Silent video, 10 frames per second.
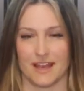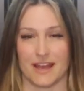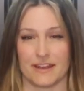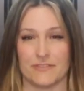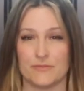
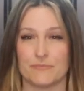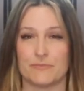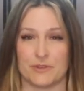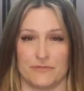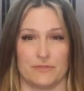Another
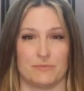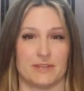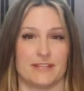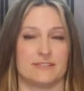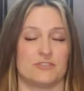beautiful
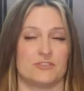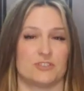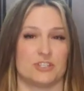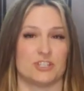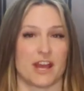place you
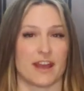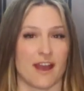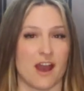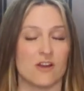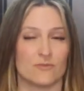should check
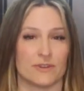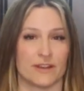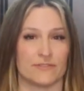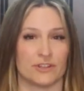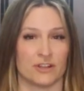out
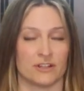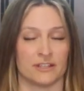whenever you're in